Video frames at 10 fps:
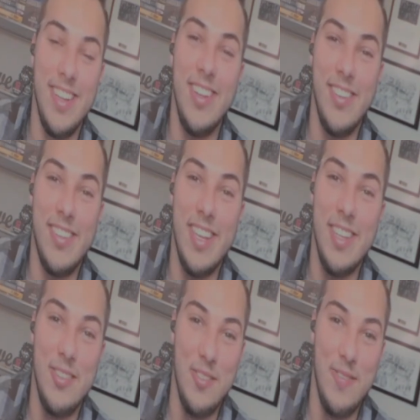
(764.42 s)
literally looked like
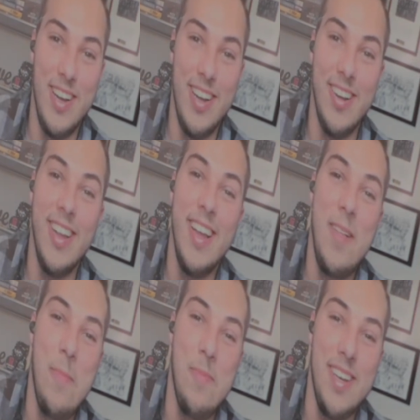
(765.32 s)
there was a fire
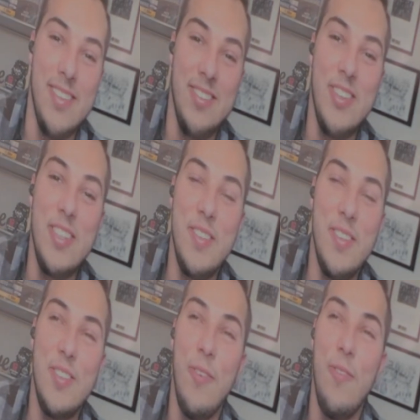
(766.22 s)
but it was
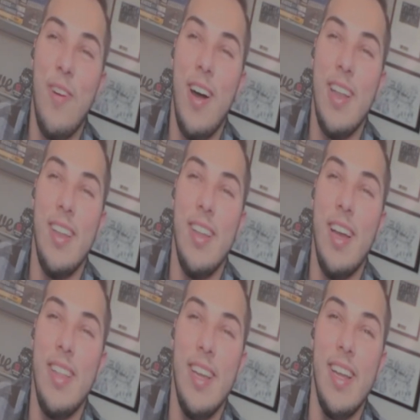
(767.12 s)
just so fun. And
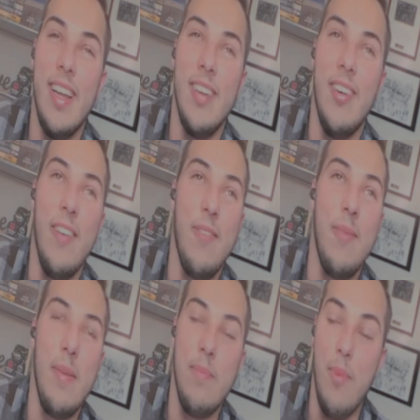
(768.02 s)
I think I got it from
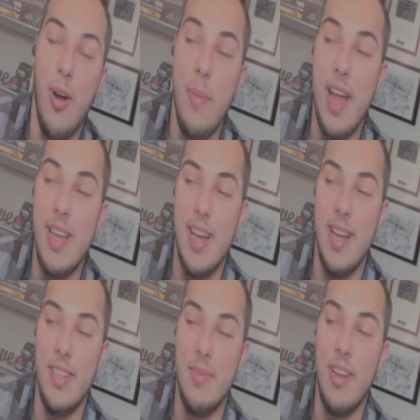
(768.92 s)
my mom and
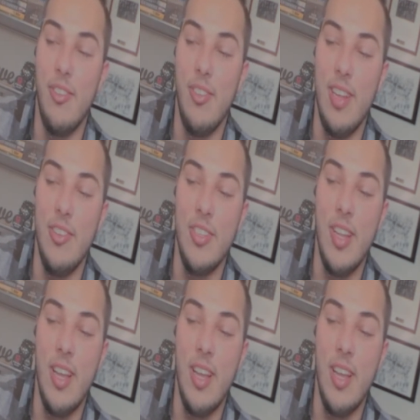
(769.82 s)
dad, especially, and just